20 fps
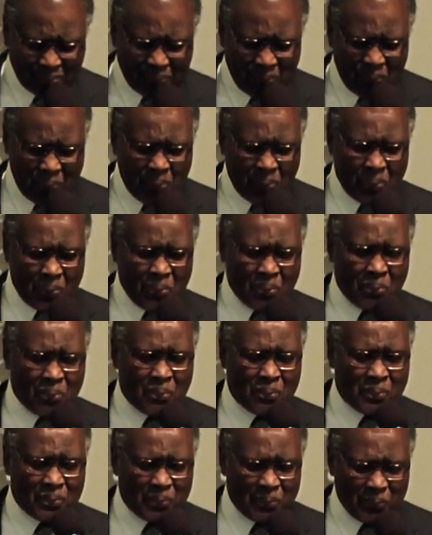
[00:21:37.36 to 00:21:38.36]

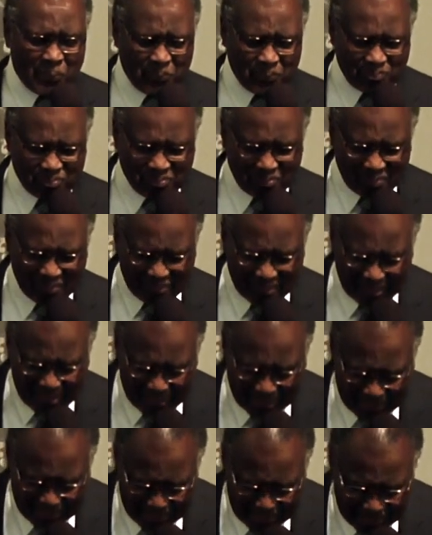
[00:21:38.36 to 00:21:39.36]
Oh,
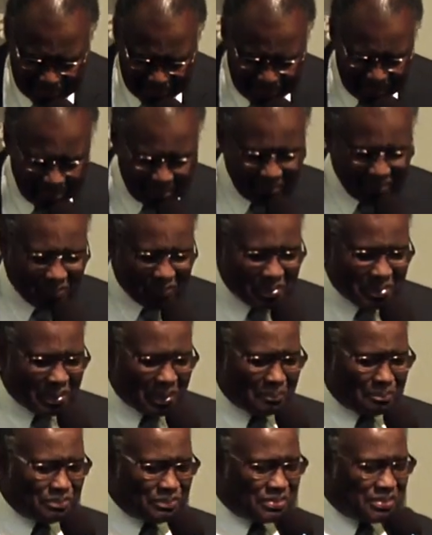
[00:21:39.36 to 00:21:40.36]
when
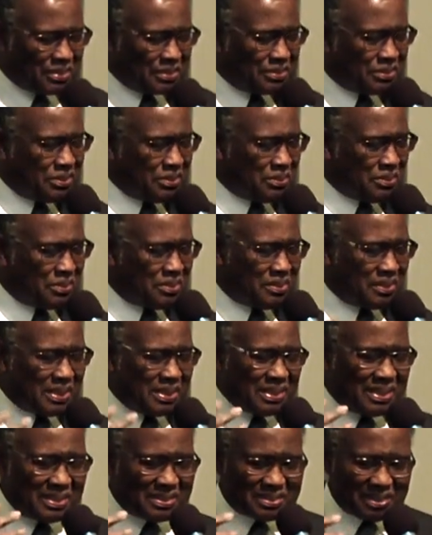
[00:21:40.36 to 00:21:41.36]
I'm secure
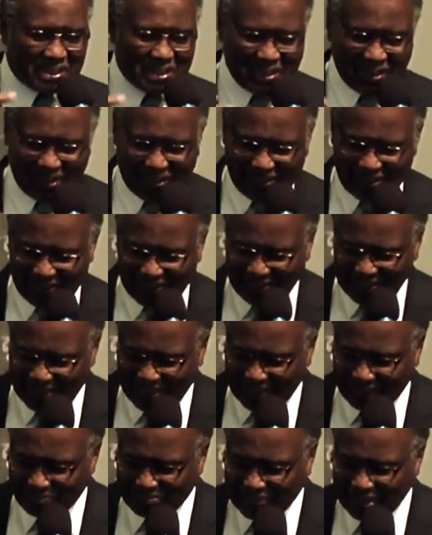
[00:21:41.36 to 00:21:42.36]
in His
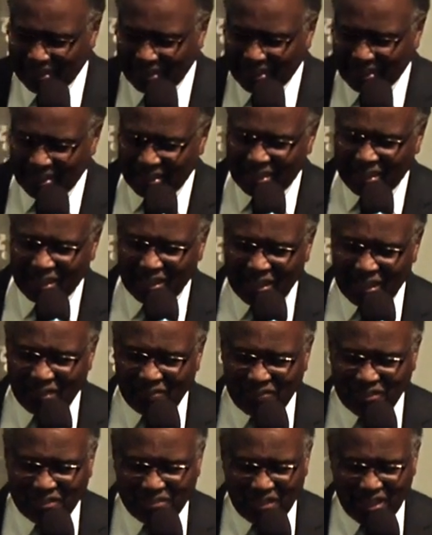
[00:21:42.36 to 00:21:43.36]
love,
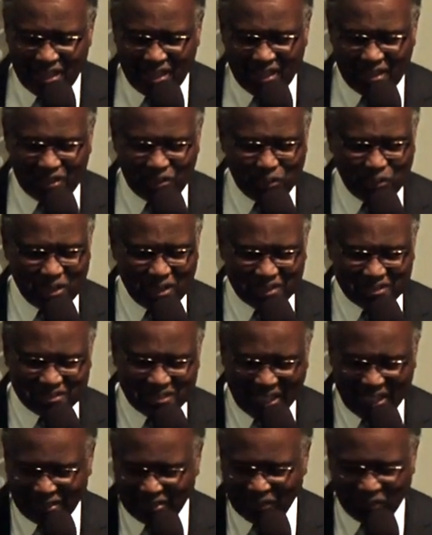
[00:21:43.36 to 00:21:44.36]
everything works
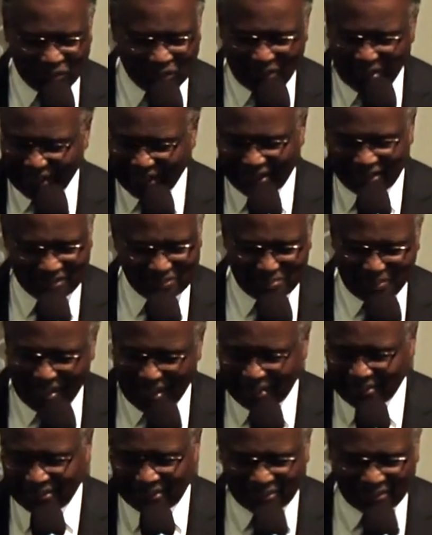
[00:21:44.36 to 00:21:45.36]
out all right.
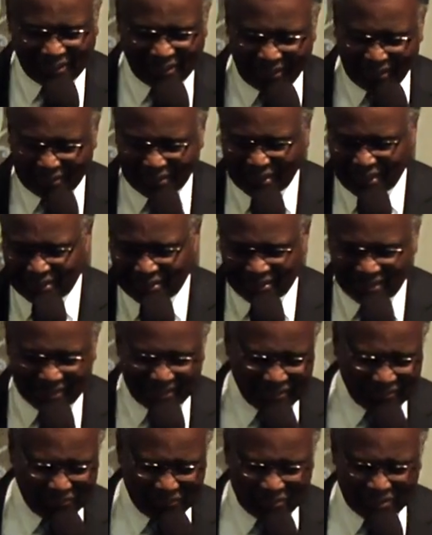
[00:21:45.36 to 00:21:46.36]
My God.
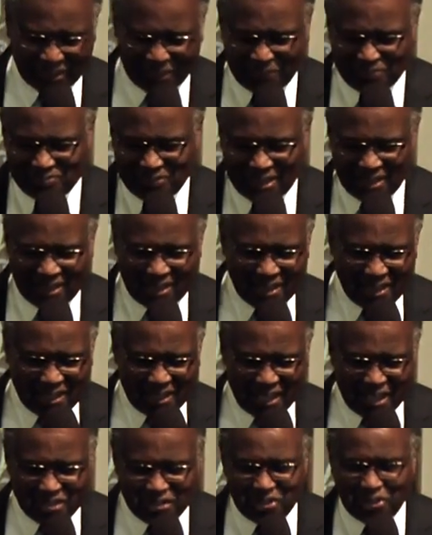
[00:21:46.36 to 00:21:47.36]
Hallelujah.
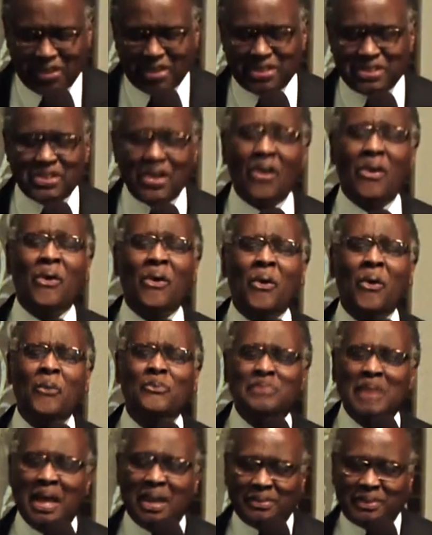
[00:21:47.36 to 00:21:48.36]
And you can
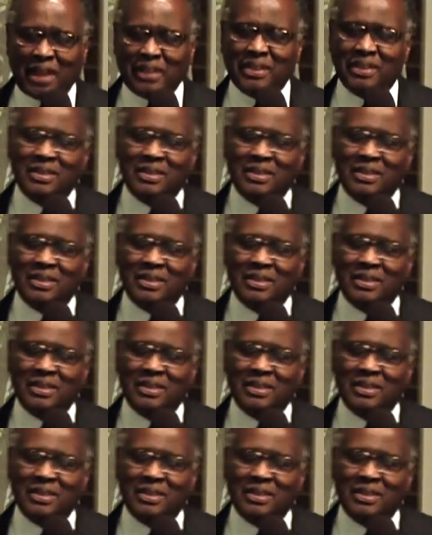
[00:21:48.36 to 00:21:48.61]
know that